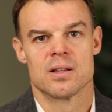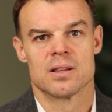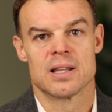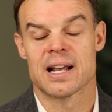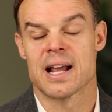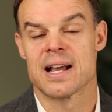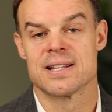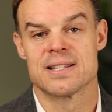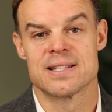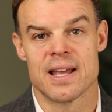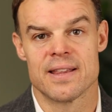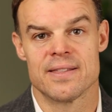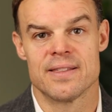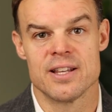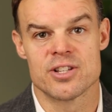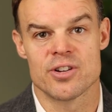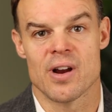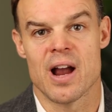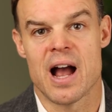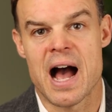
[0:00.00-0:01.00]
Like I said,
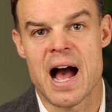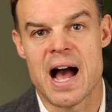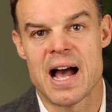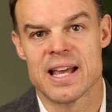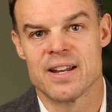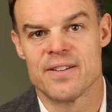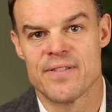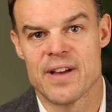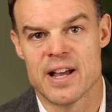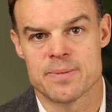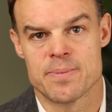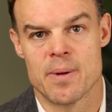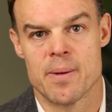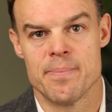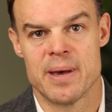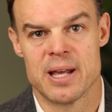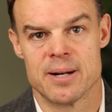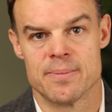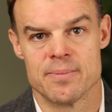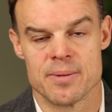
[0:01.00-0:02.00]
these are high investment
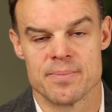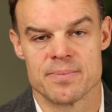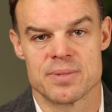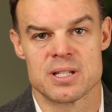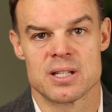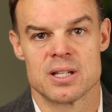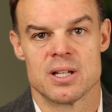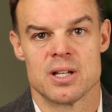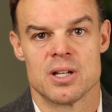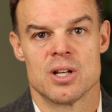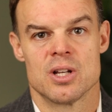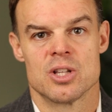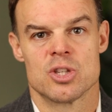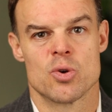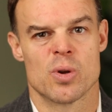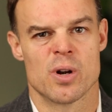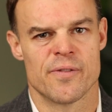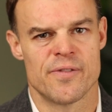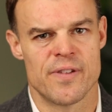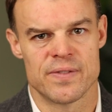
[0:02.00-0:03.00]
minimums.
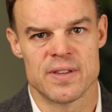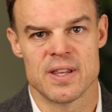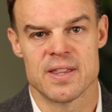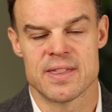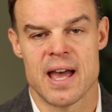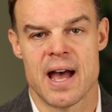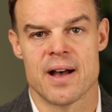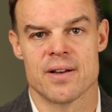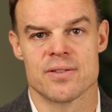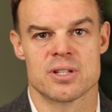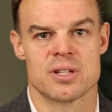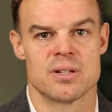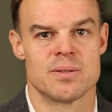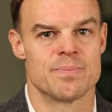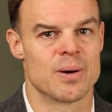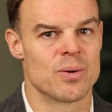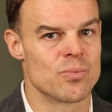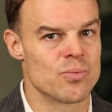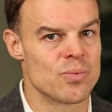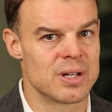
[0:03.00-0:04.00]
$250,000,
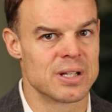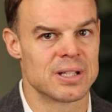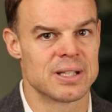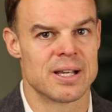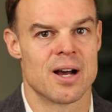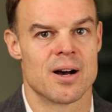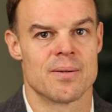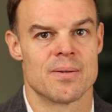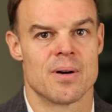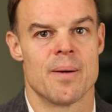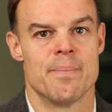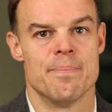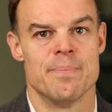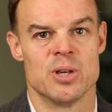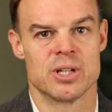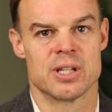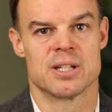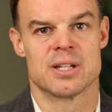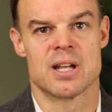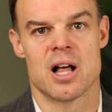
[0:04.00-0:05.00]
but really $1
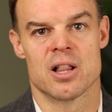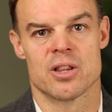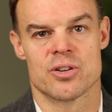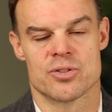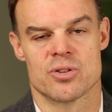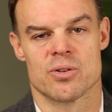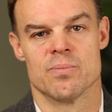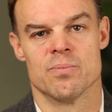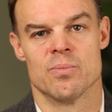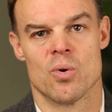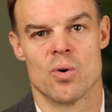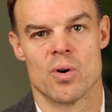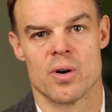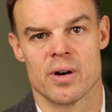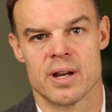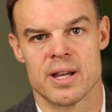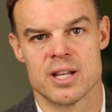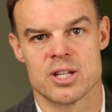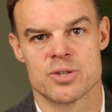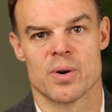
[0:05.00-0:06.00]
million or
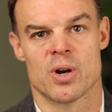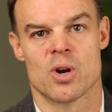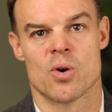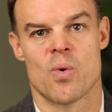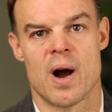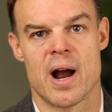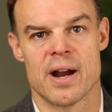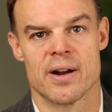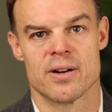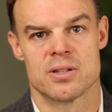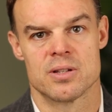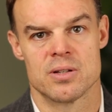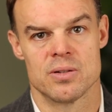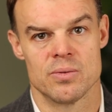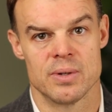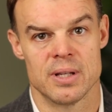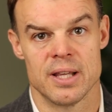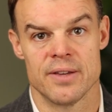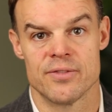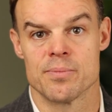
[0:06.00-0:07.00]
more is required
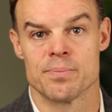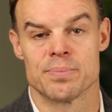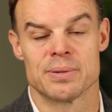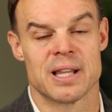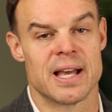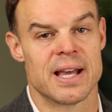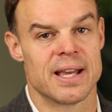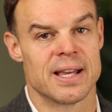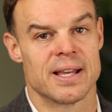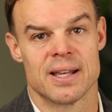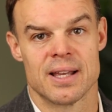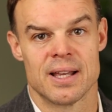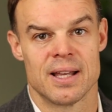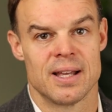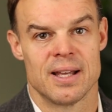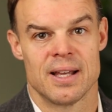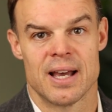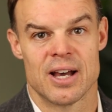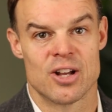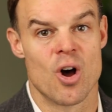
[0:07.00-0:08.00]
to even play
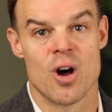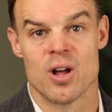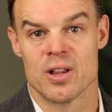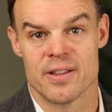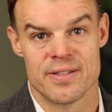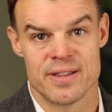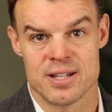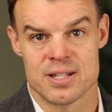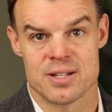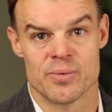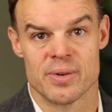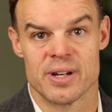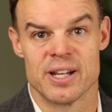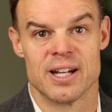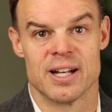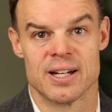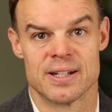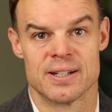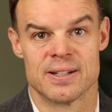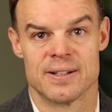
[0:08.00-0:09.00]
at all in this arena.